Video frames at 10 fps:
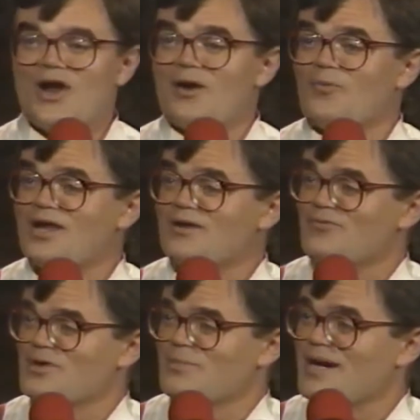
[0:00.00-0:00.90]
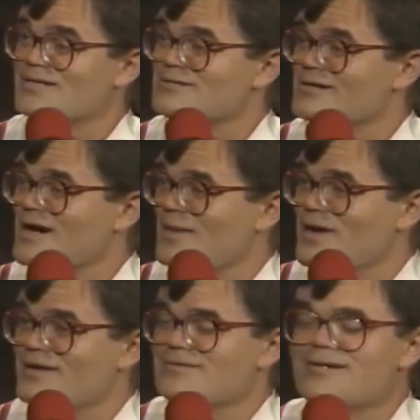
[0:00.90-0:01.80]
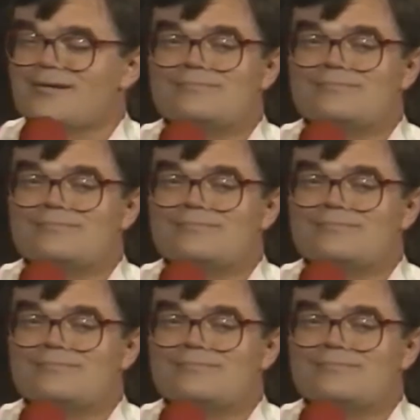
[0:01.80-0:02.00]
out waiting for the bus to come and